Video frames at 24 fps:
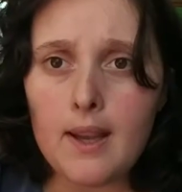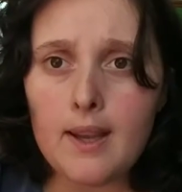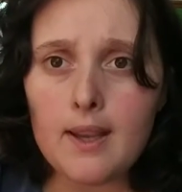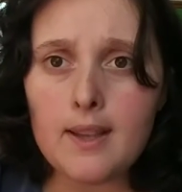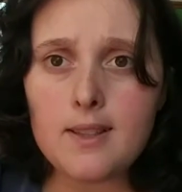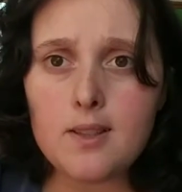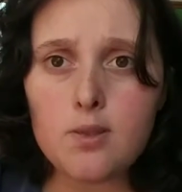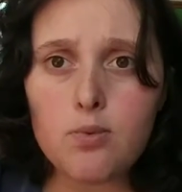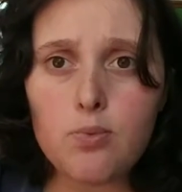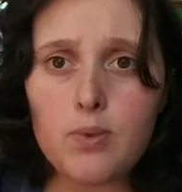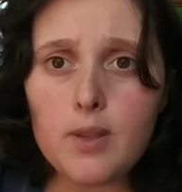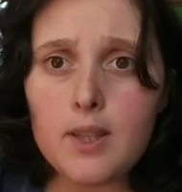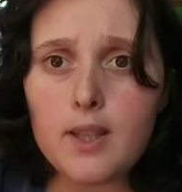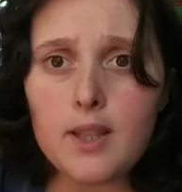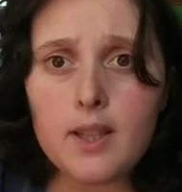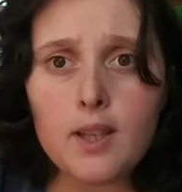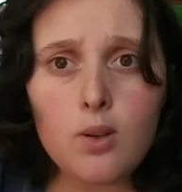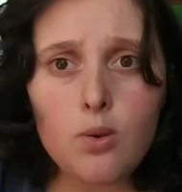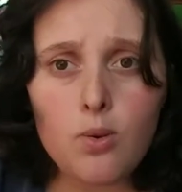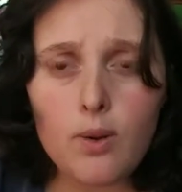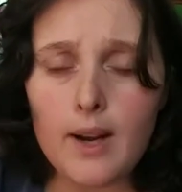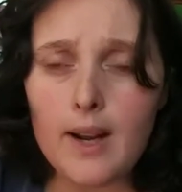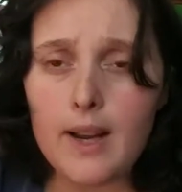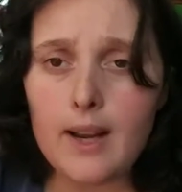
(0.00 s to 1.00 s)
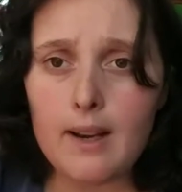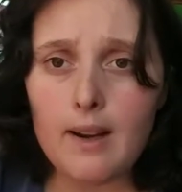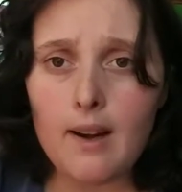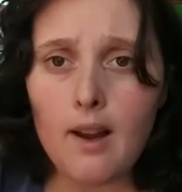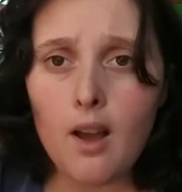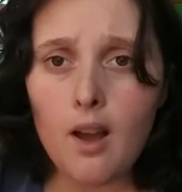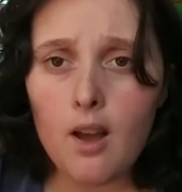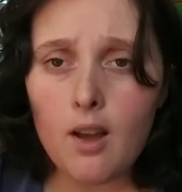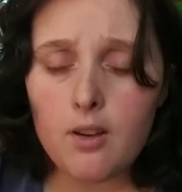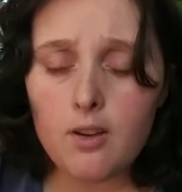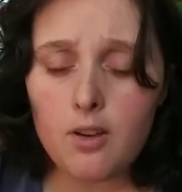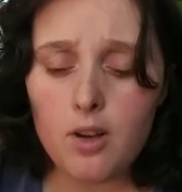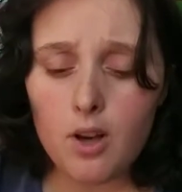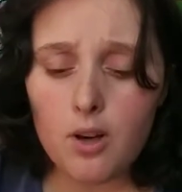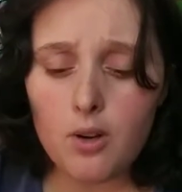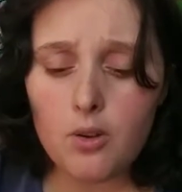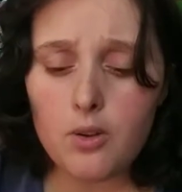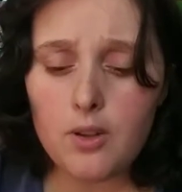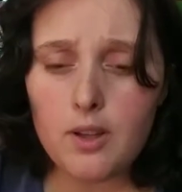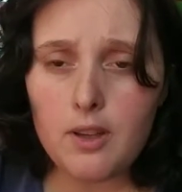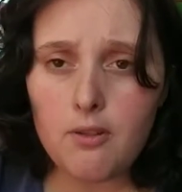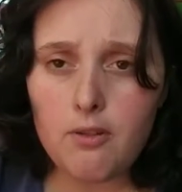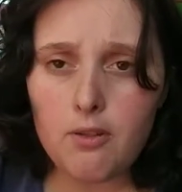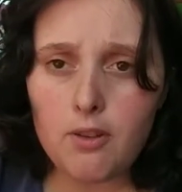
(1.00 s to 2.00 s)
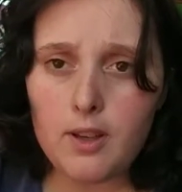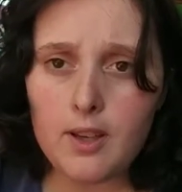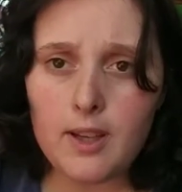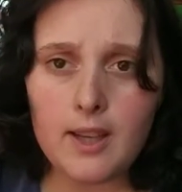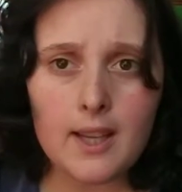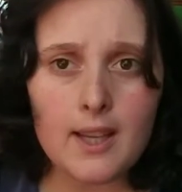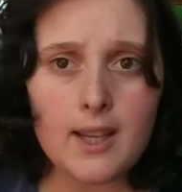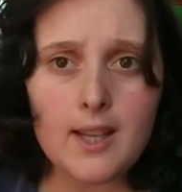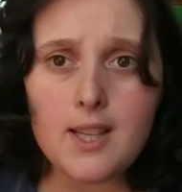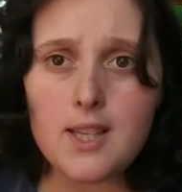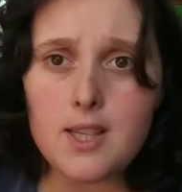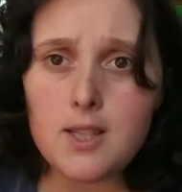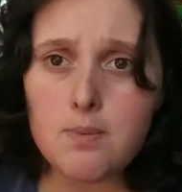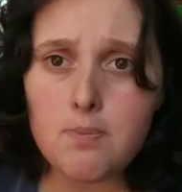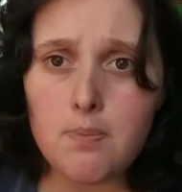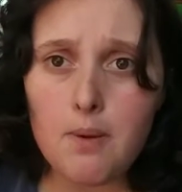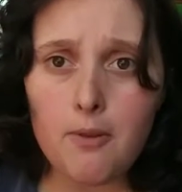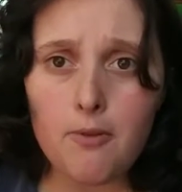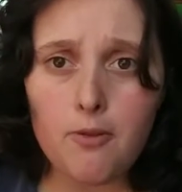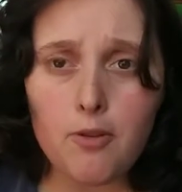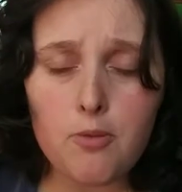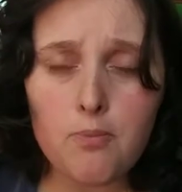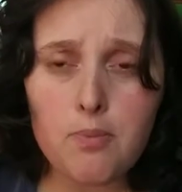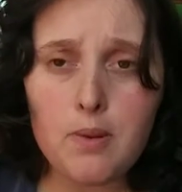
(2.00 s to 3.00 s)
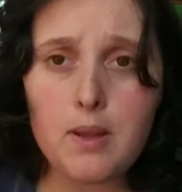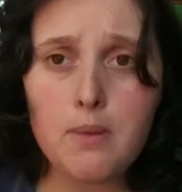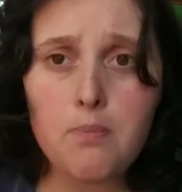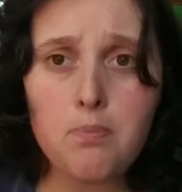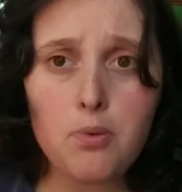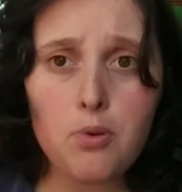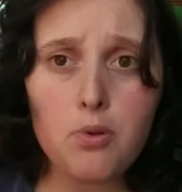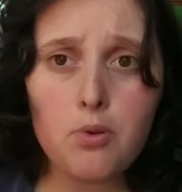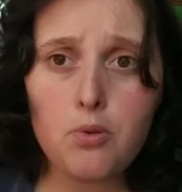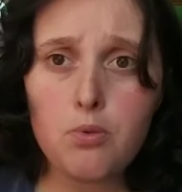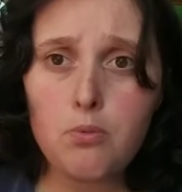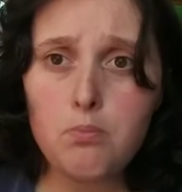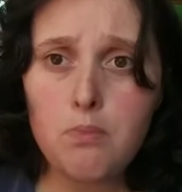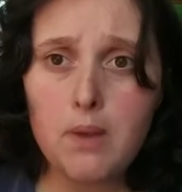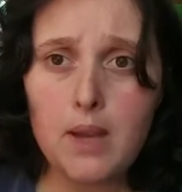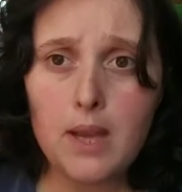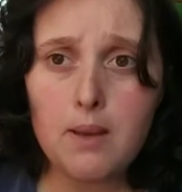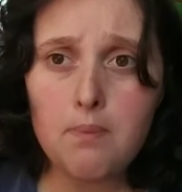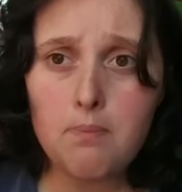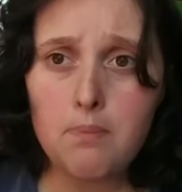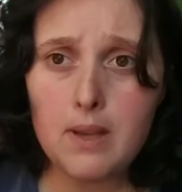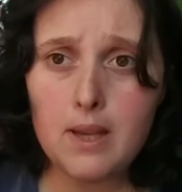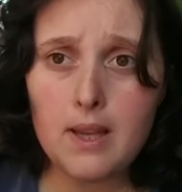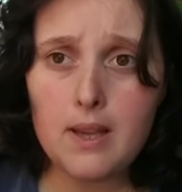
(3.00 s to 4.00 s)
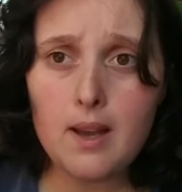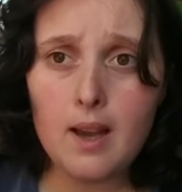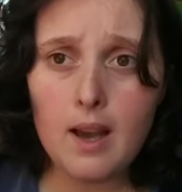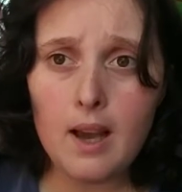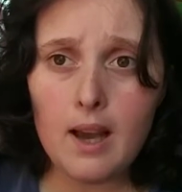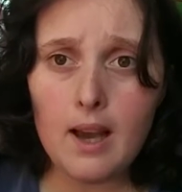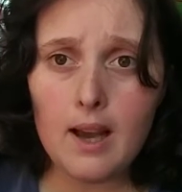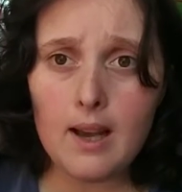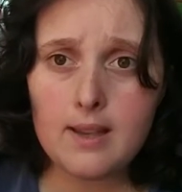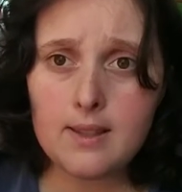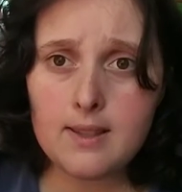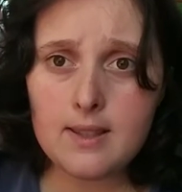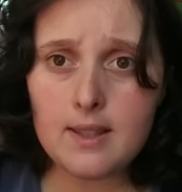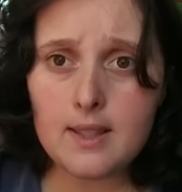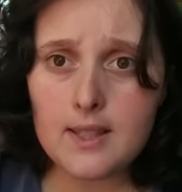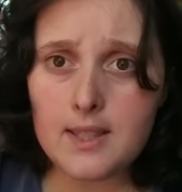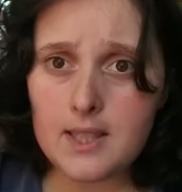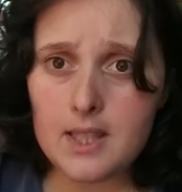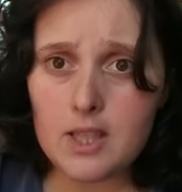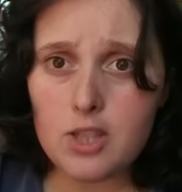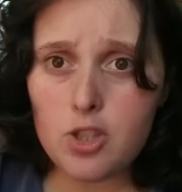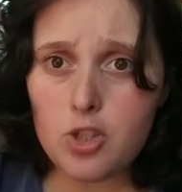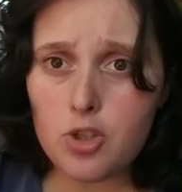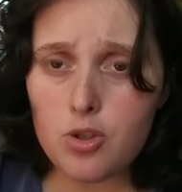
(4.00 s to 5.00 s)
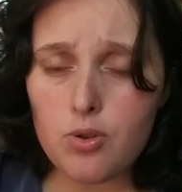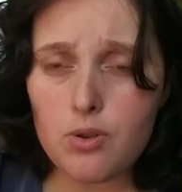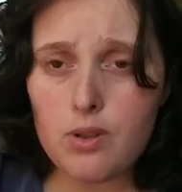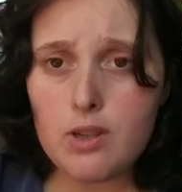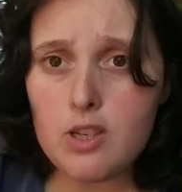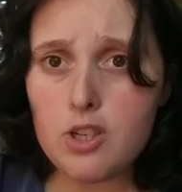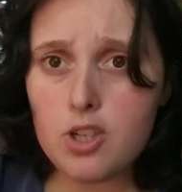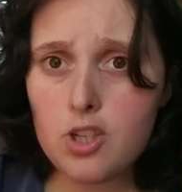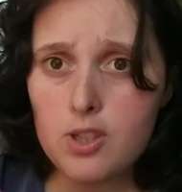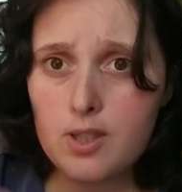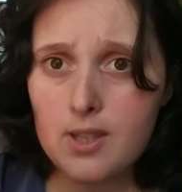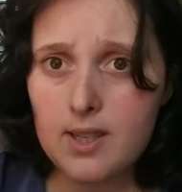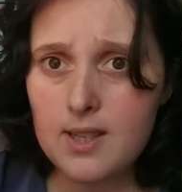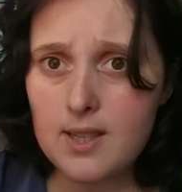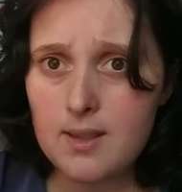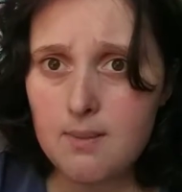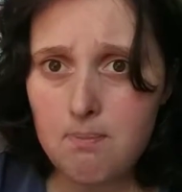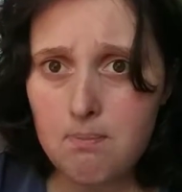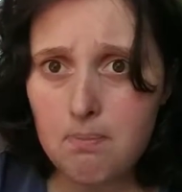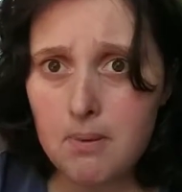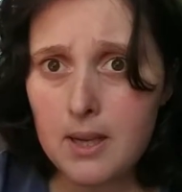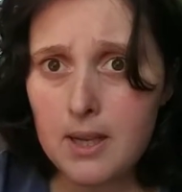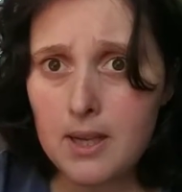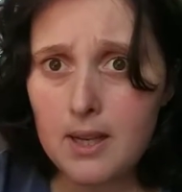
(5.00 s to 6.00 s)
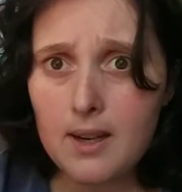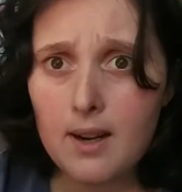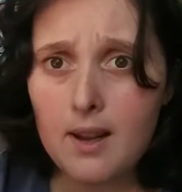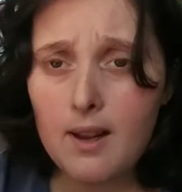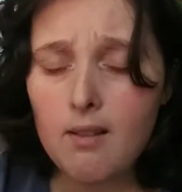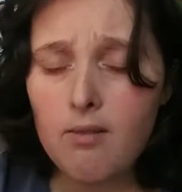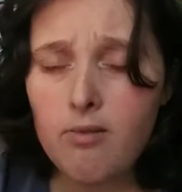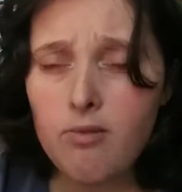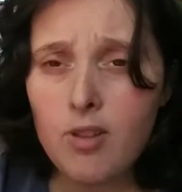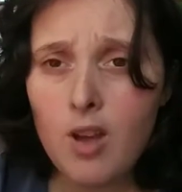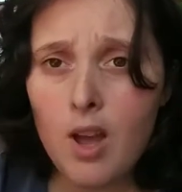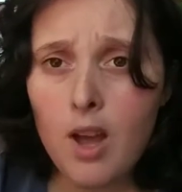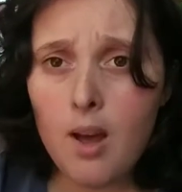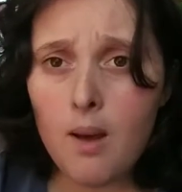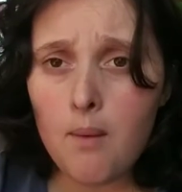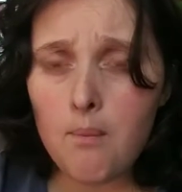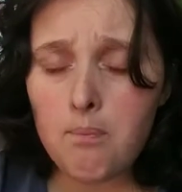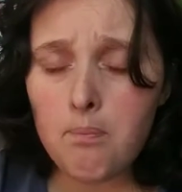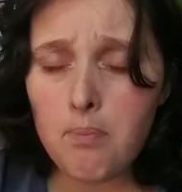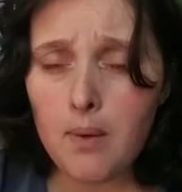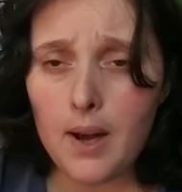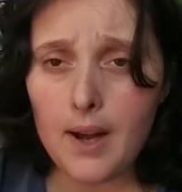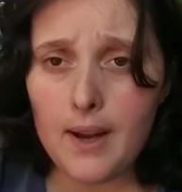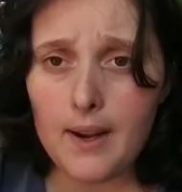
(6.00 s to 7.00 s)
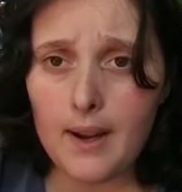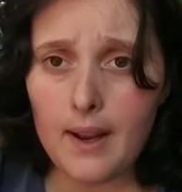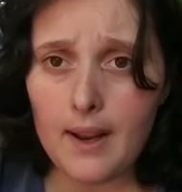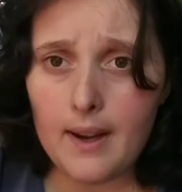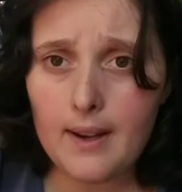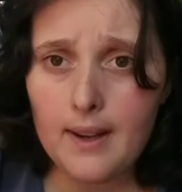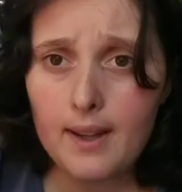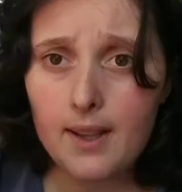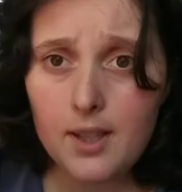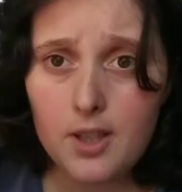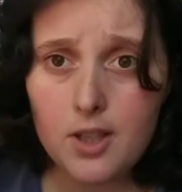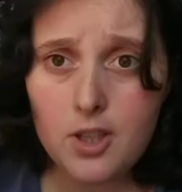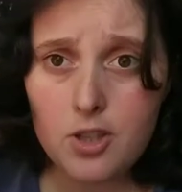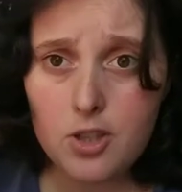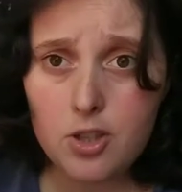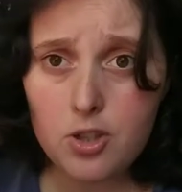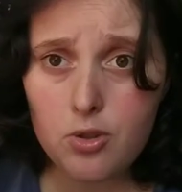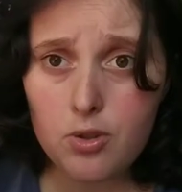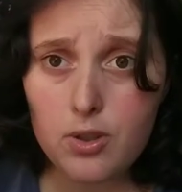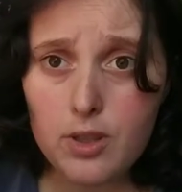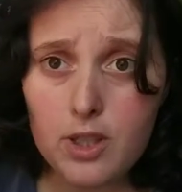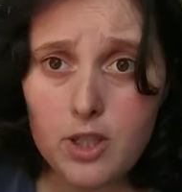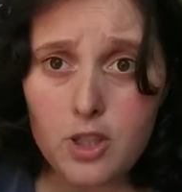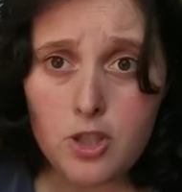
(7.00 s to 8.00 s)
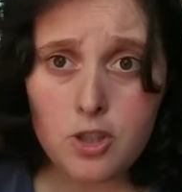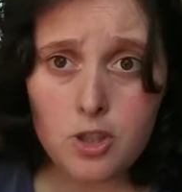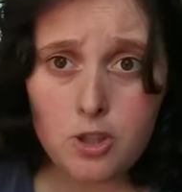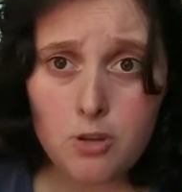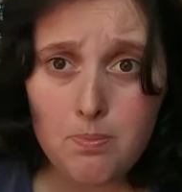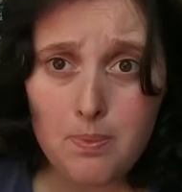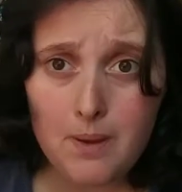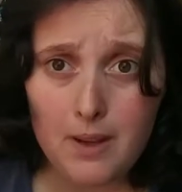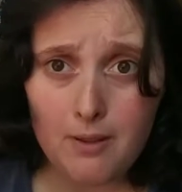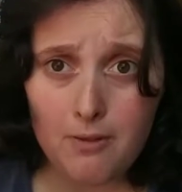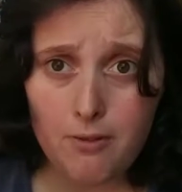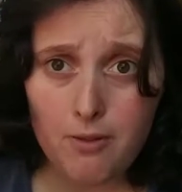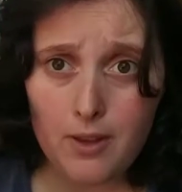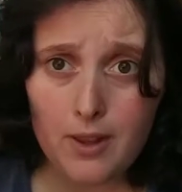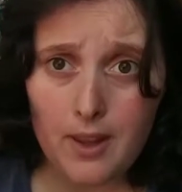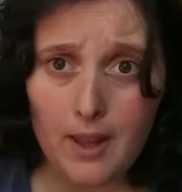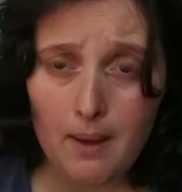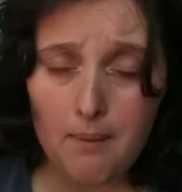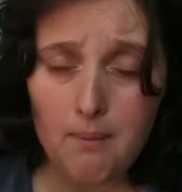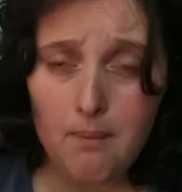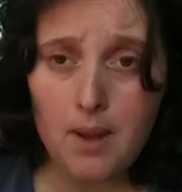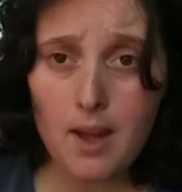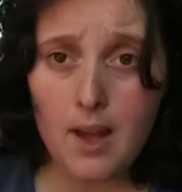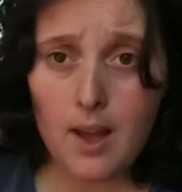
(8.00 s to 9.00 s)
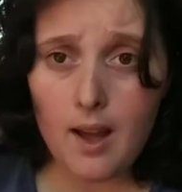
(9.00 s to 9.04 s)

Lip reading: It's really great, not only for kids, but for people who maybe a 6-inch screen just isn't big enough, but an 8-inch screen is too big for them.